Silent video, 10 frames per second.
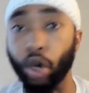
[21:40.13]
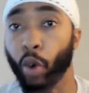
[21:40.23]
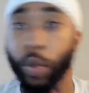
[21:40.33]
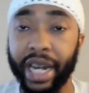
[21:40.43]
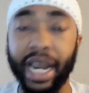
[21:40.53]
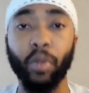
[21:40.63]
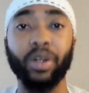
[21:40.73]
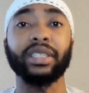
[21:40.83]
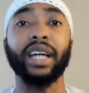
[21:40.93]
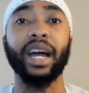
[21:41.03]
all written at
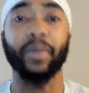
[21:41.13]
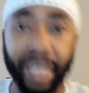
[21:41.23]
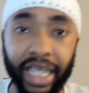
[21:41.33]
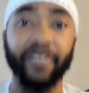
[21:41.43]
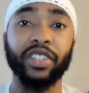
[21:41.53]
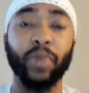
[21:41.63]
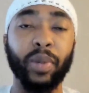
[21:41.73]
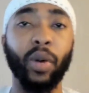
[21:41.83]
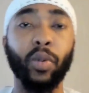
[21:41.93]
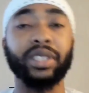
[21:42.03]
one time and give it to
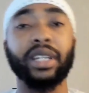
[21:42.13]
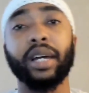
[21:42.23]
people at one time.